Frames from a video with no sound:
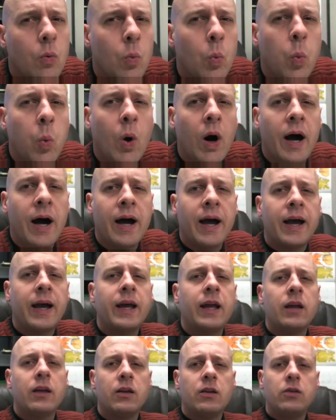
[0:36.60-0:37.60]

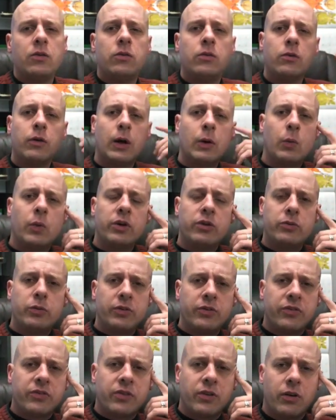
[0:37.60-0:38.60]
Why do I want to
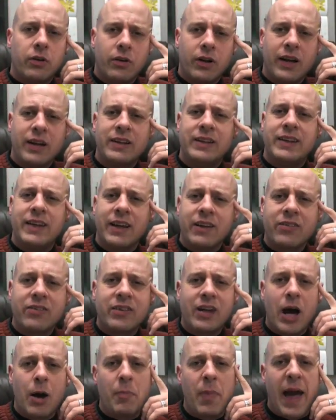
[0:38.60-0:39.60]
install a
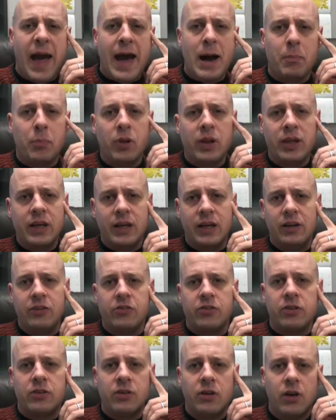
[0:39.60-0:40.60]
desktop
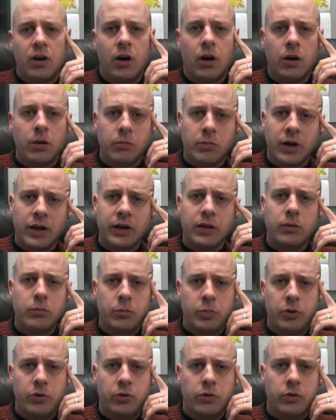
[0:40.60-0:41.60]
application on my
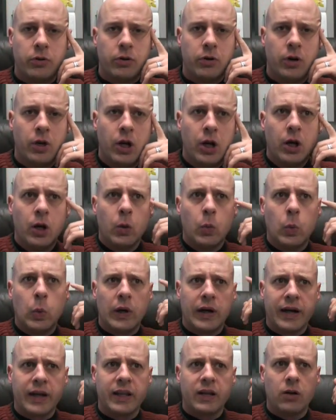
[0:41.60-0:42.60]
computer
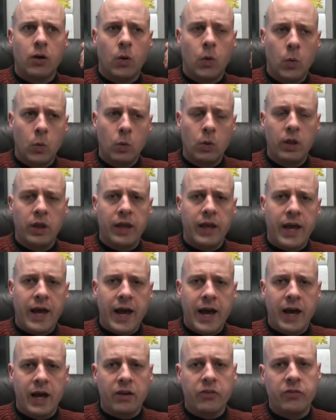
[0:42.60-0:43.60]
where I can only
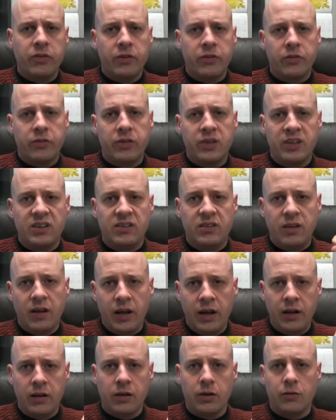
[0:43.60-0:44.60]
access the
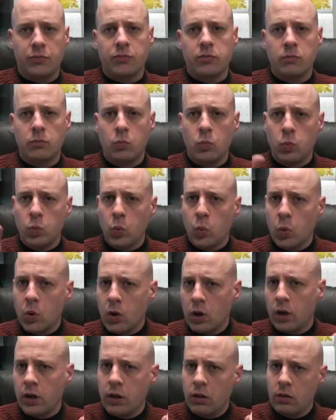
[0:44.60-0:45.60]
data from
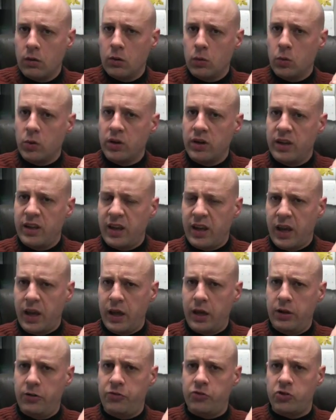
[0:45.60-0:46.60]
one
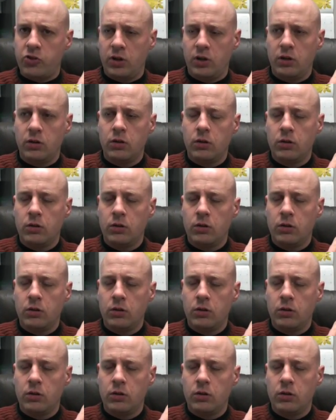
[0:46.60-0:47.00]
location?